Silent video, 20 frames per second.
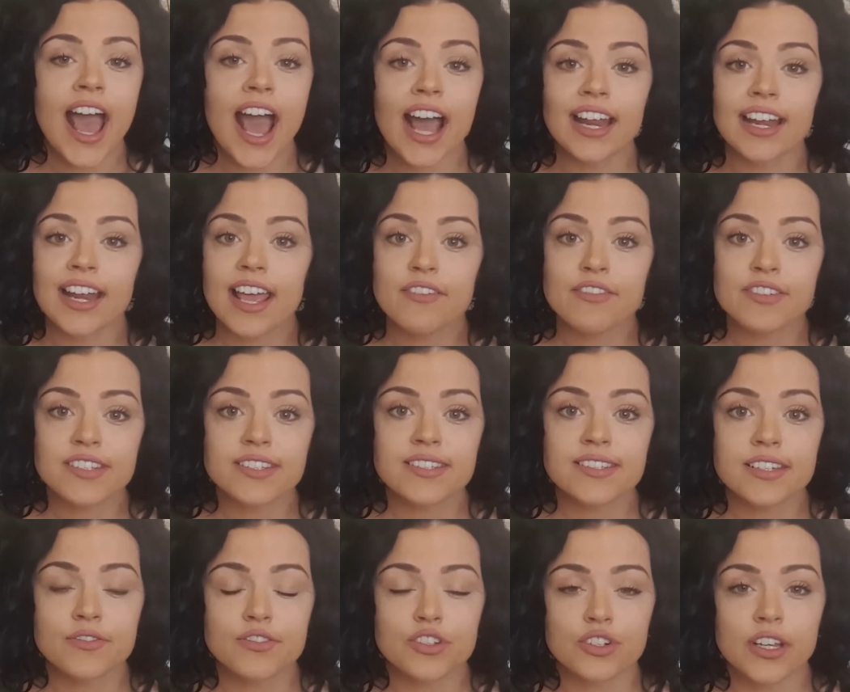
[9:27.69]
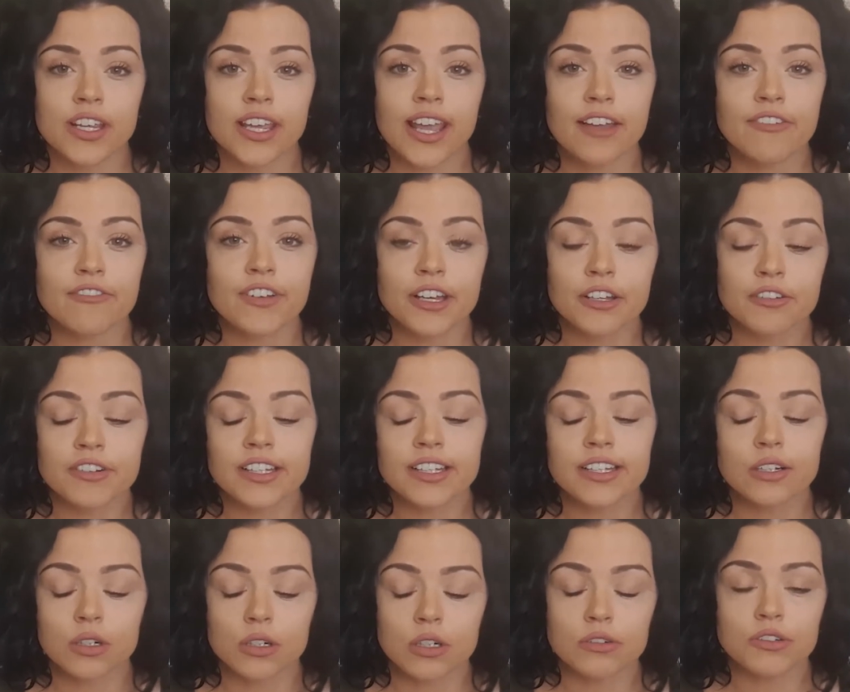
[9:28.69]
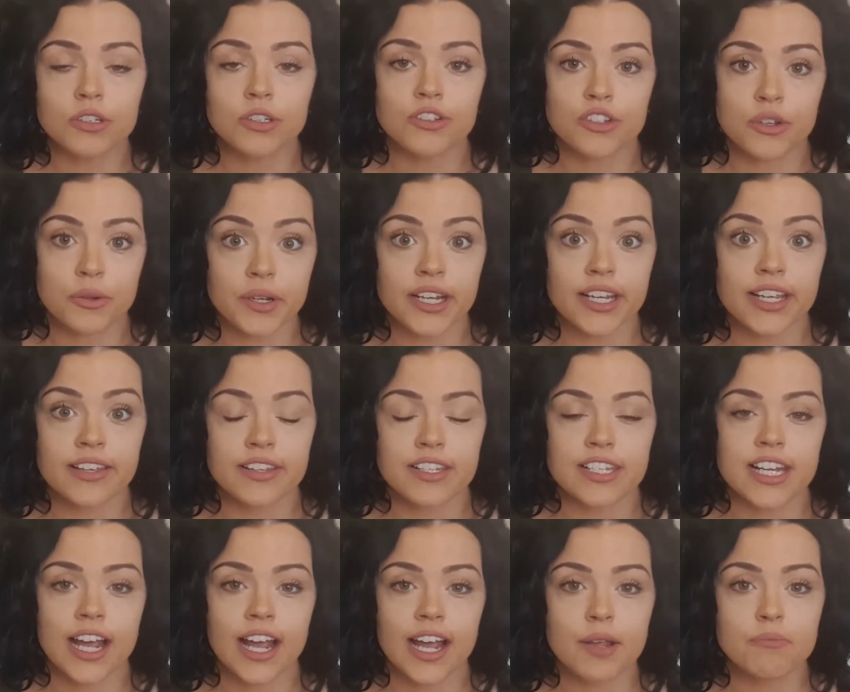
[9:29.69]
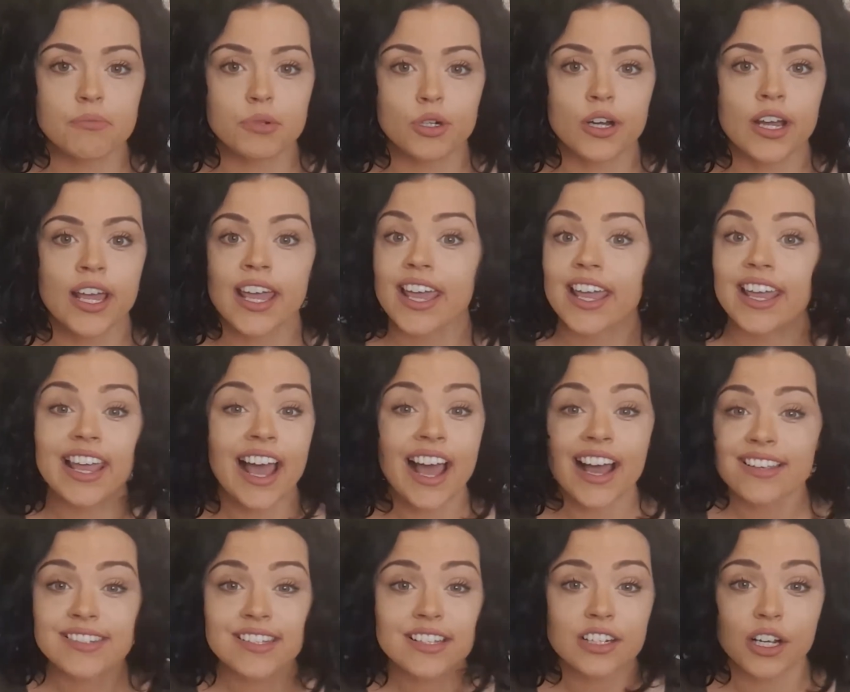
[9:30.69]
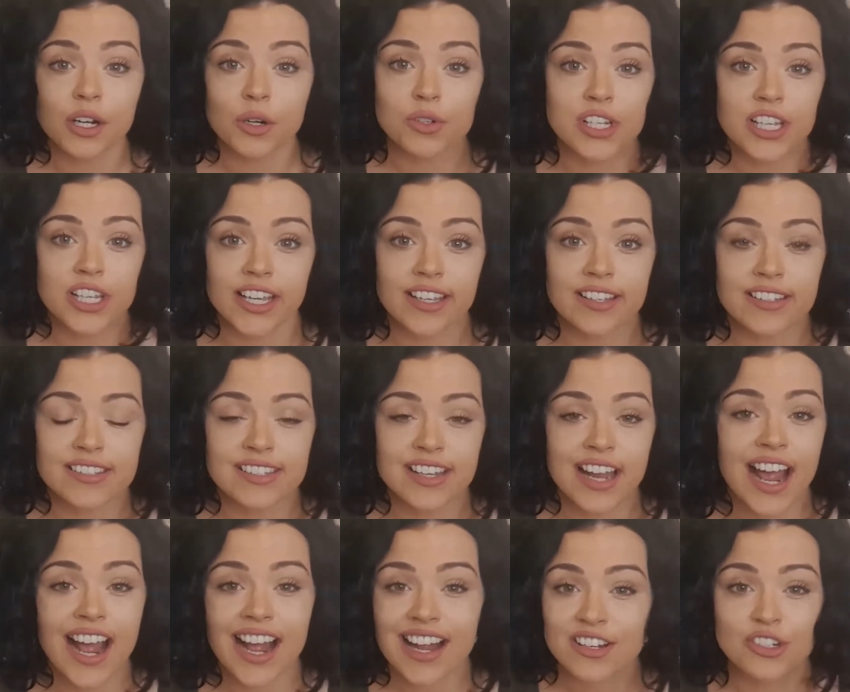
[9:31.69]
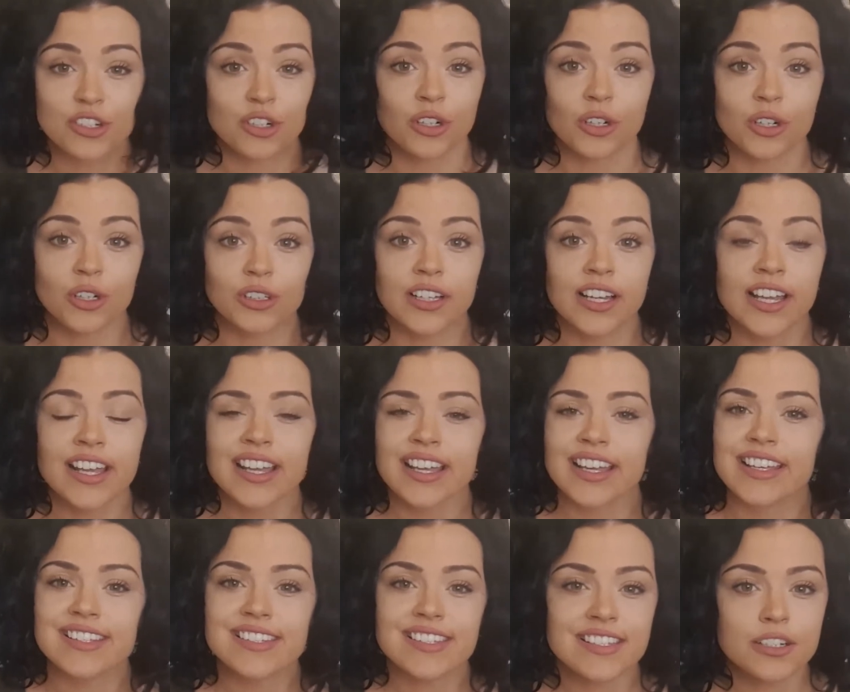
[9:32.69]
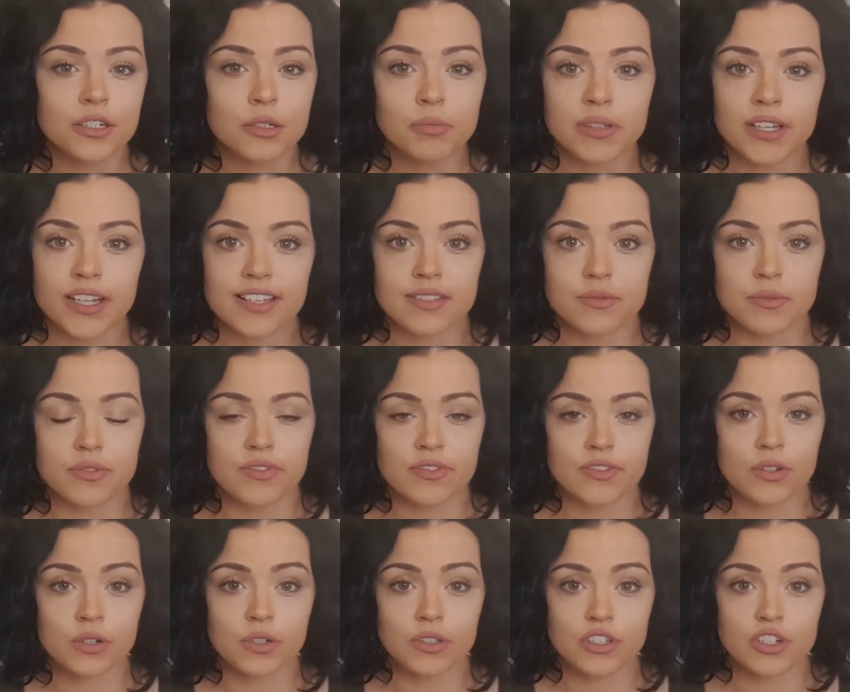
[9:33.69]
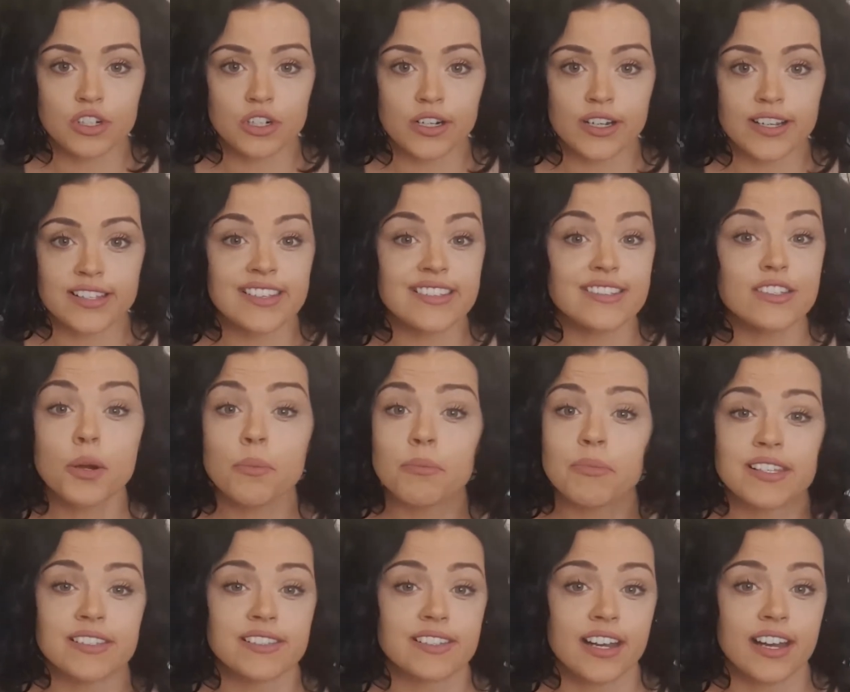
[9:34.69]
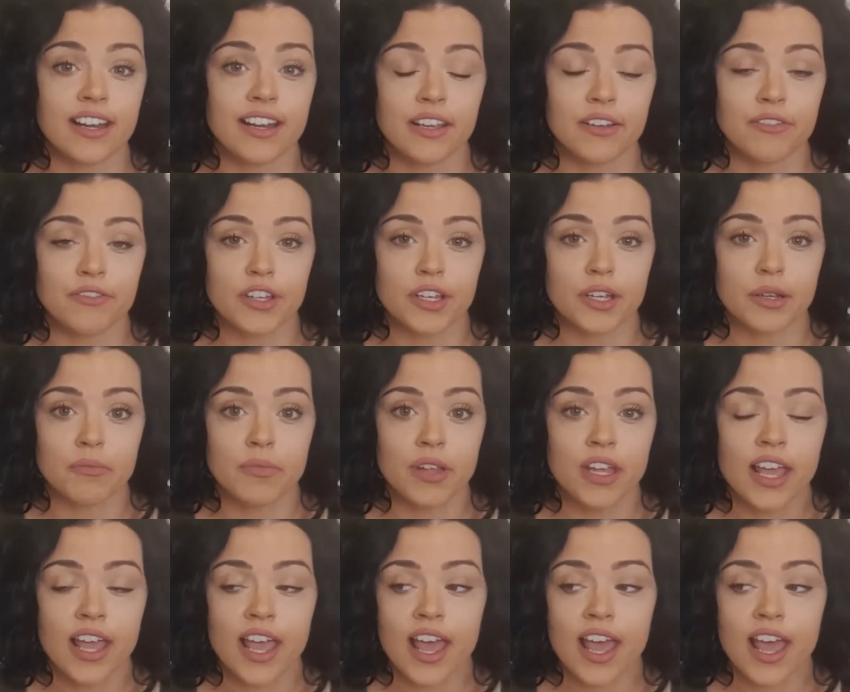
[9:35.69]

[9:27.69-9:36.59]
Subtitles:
And ever since I've done it, I felt really awful doing it at the time, but he hasn't noticed at all. He still plays with all the toys. He's not missing any of them.